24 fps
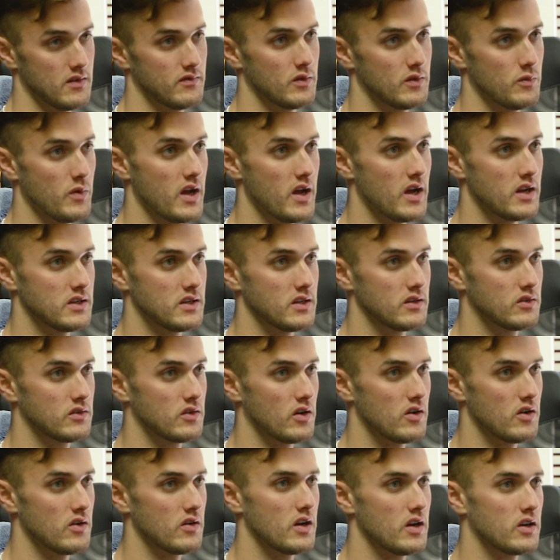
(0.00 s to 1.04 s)
of the way I did
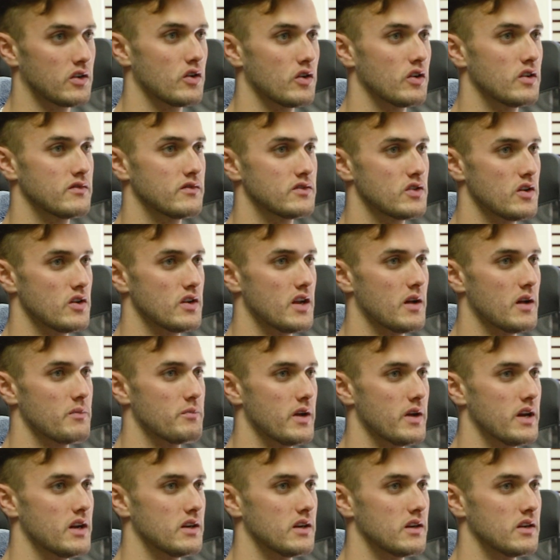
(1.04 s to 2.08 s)
go, it could have turned
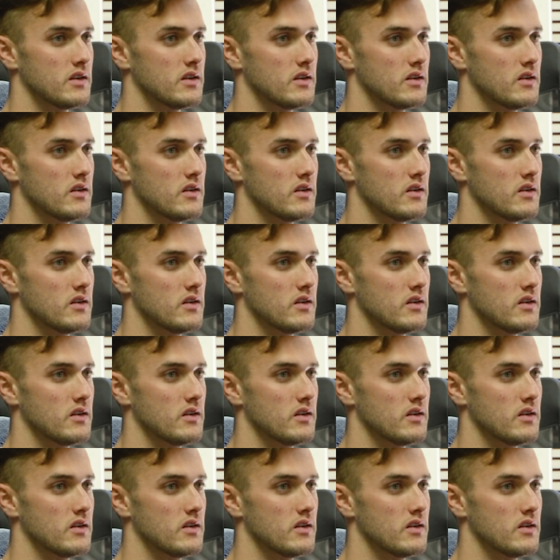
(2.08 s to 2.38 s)
out better?